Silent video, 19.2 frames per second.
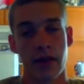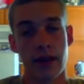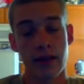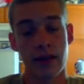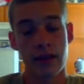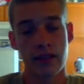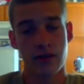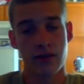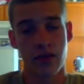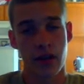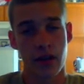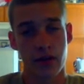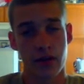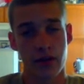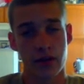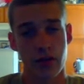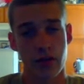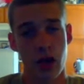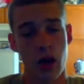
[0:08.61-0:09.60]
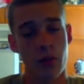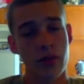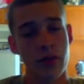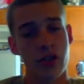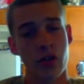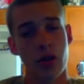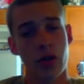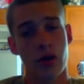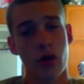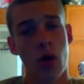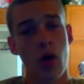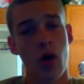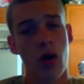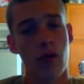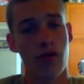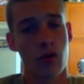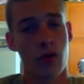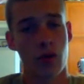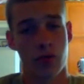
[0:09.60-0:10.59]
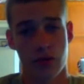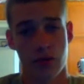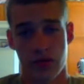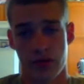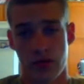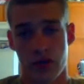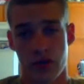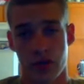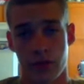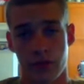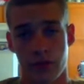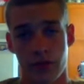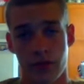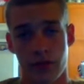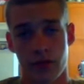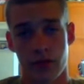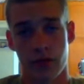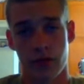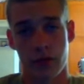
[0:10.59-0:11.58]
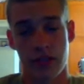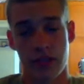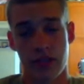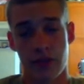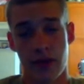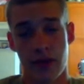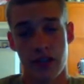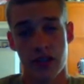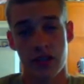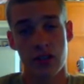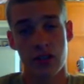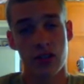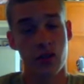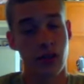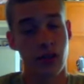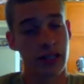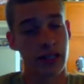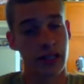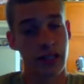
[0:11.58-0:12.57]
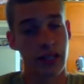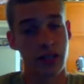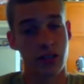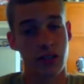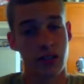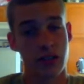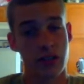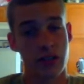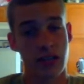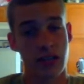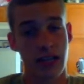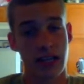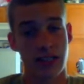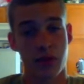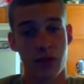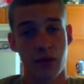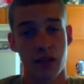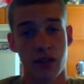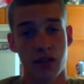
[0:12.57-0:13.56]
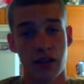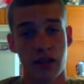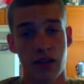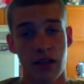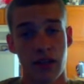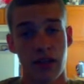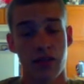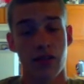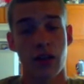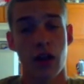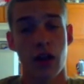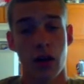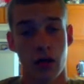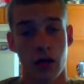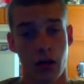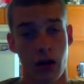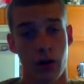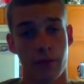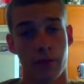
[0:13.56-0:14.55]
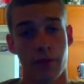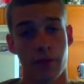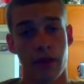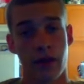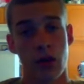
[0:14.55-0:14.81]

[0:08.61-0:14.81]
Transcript: In these videos, I'll be showing you all forms of drill, from inspection to regulation to exhibition and even color guard.